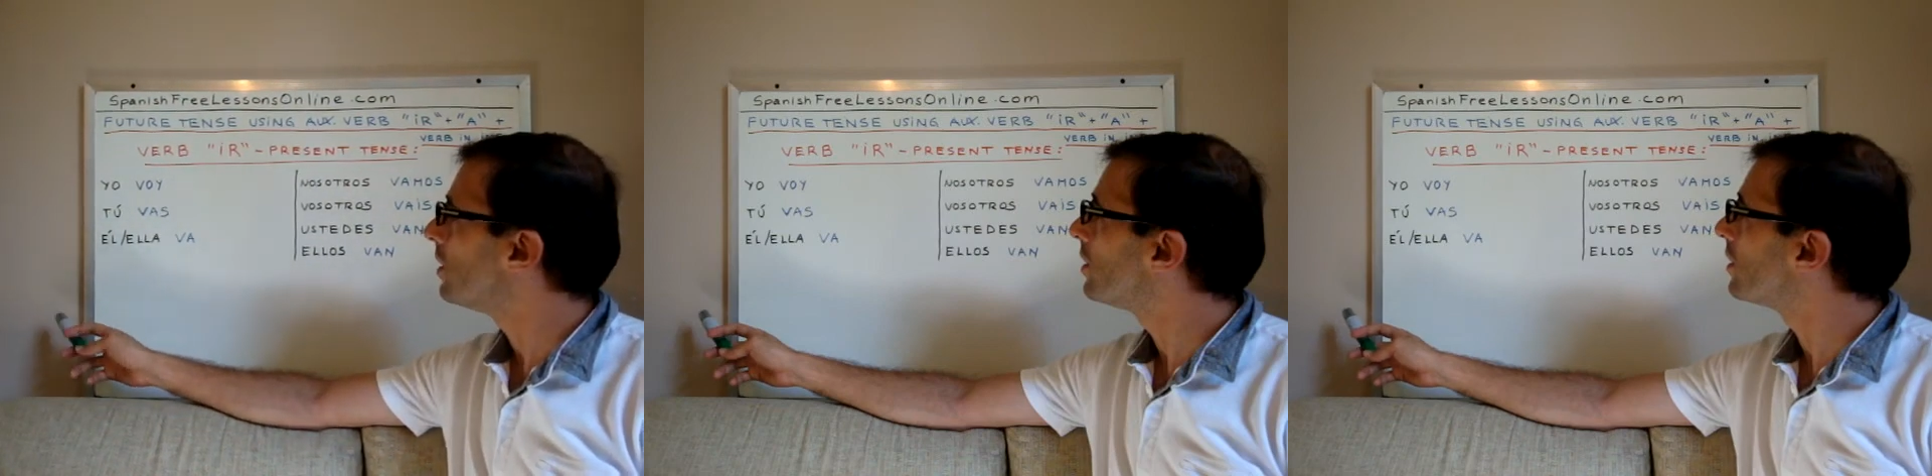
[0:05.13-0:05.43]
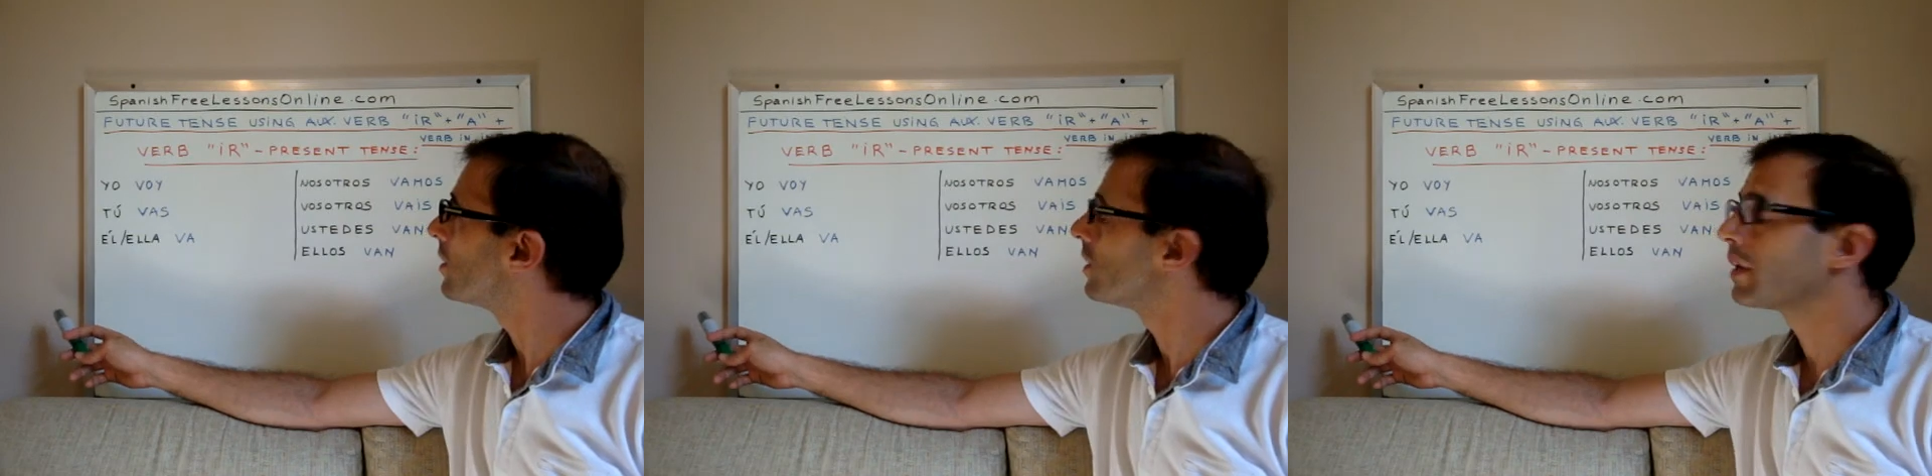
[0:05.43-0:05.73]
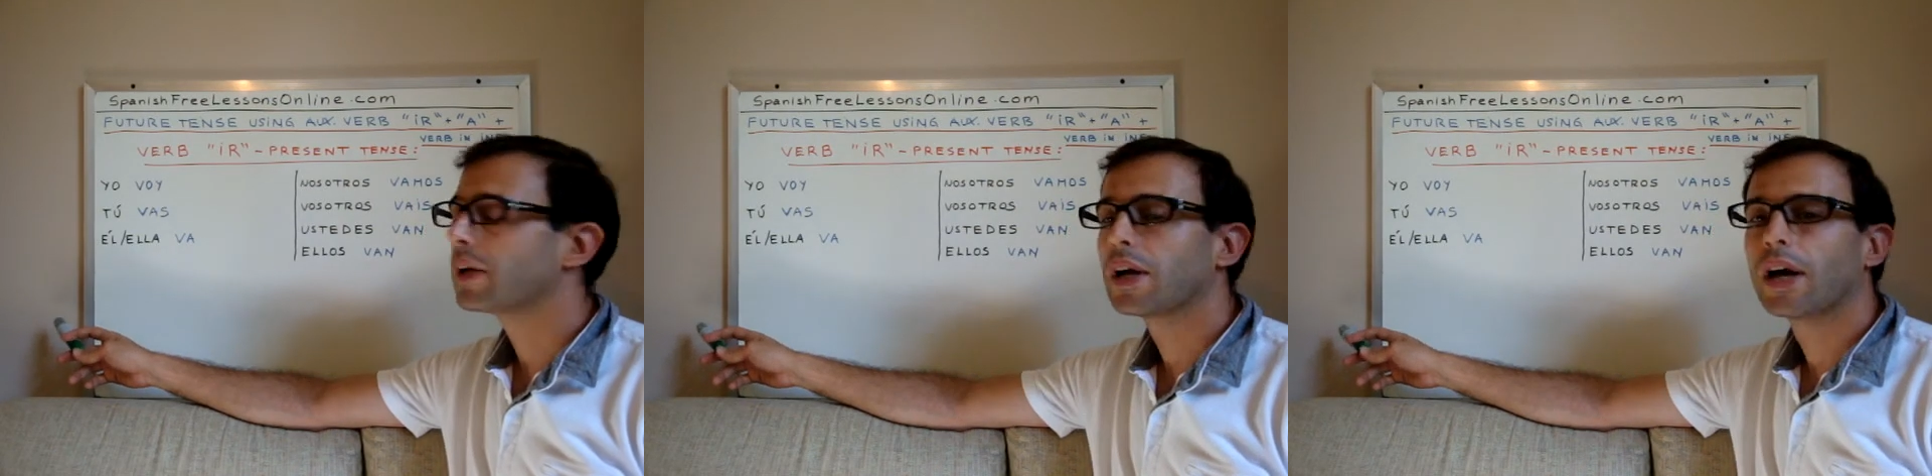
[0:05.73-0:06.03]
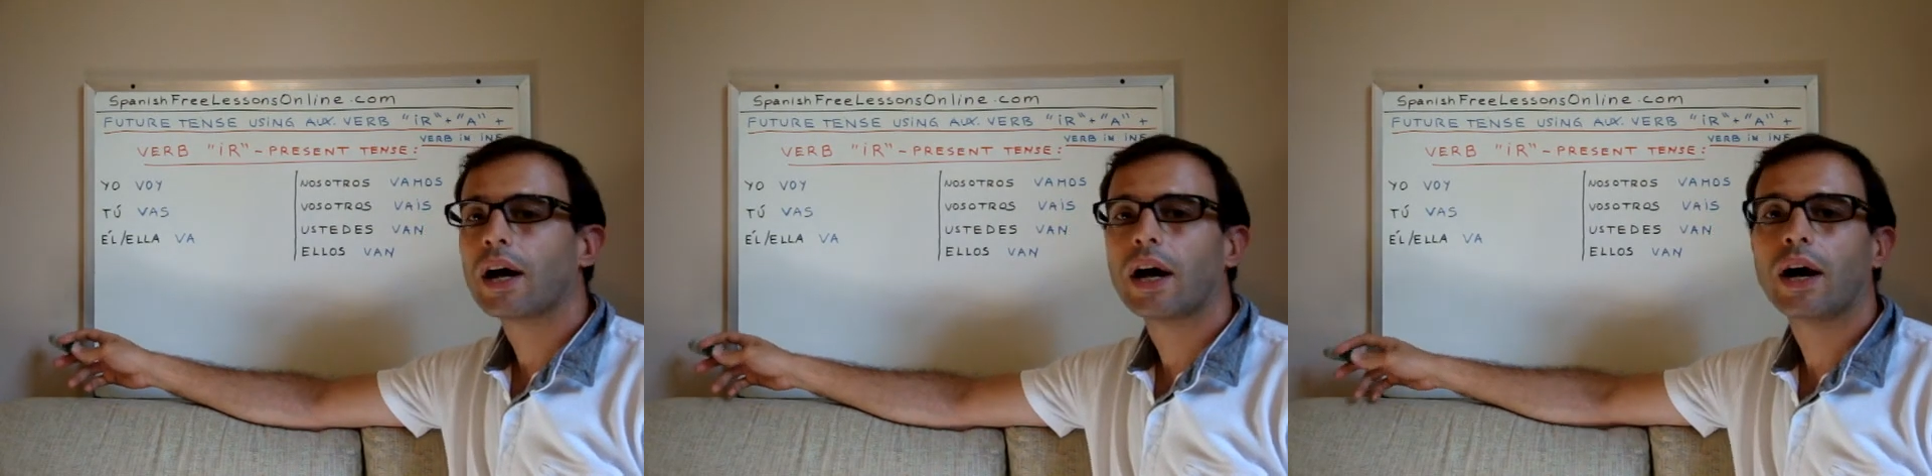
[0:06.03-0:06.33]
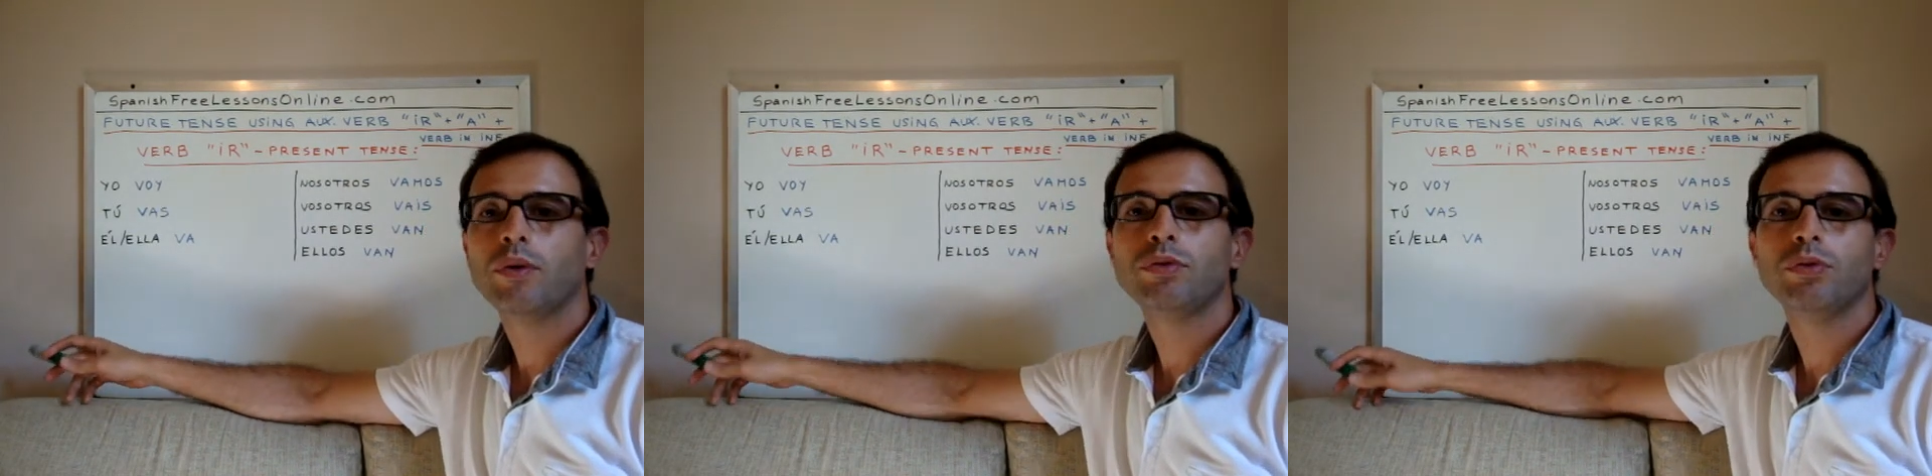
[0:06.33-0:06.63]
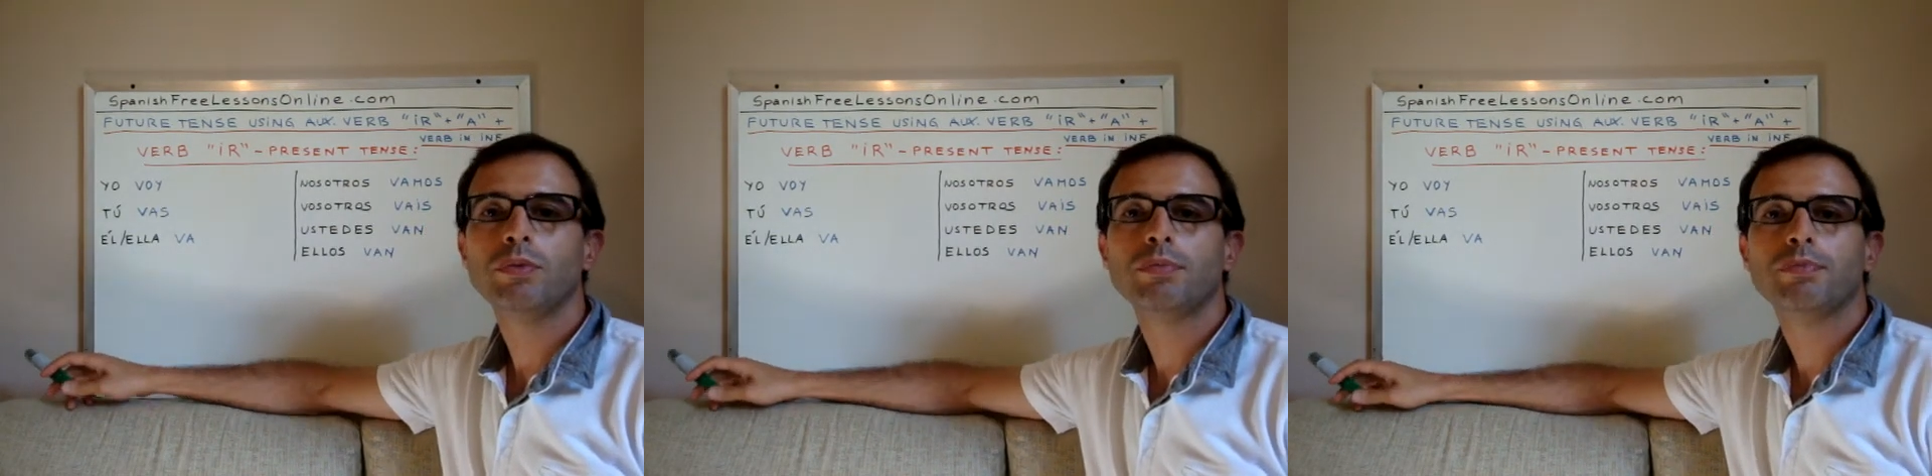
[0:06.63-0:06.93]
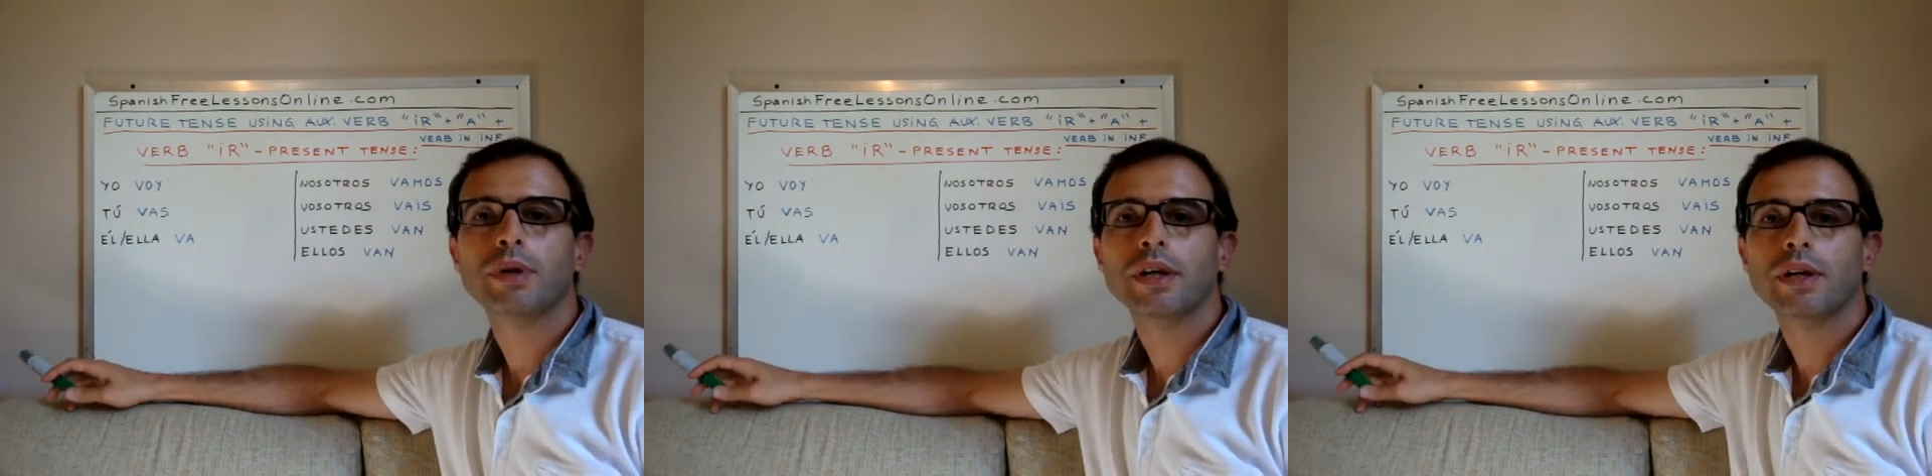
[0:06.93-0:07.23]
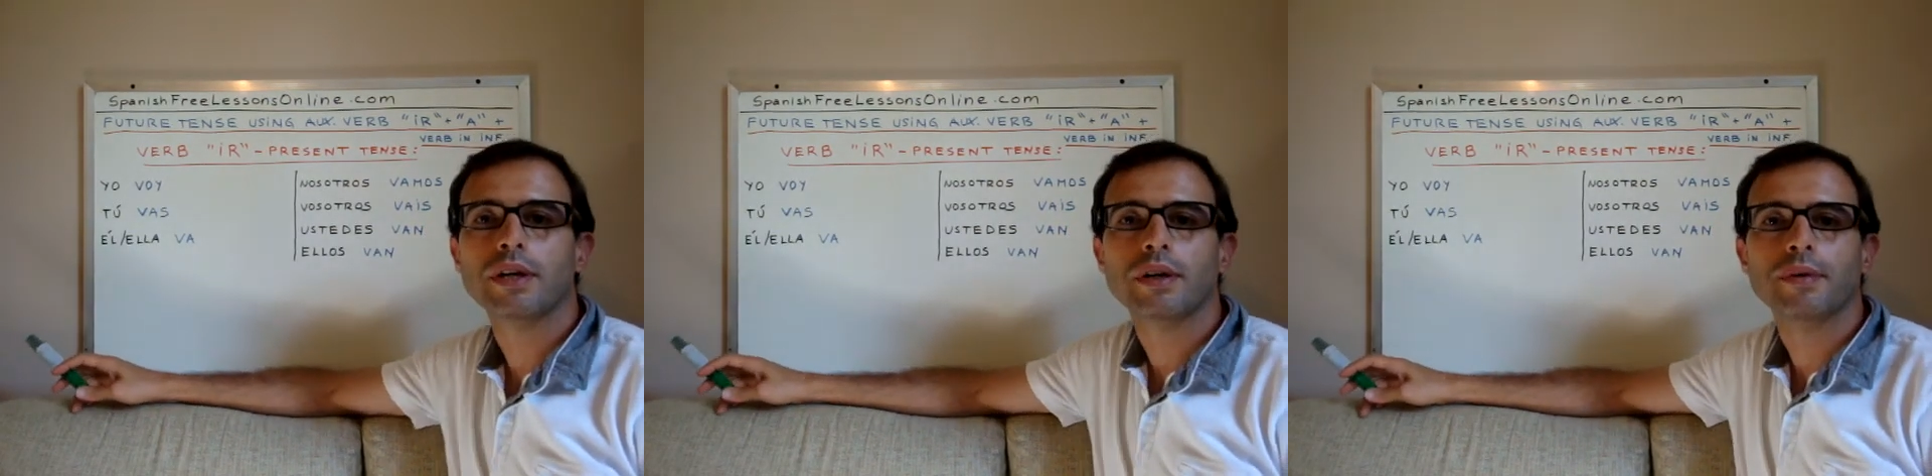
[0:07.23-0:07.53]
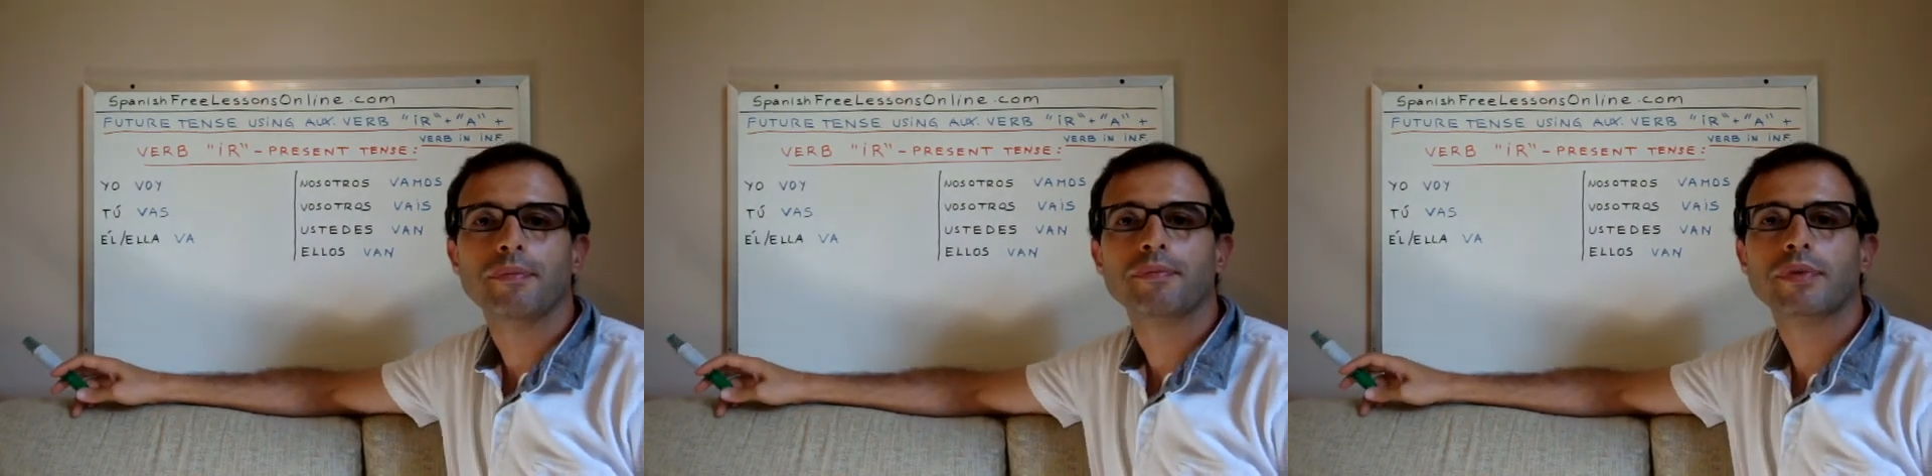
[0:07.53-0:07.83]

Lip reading: learn how to um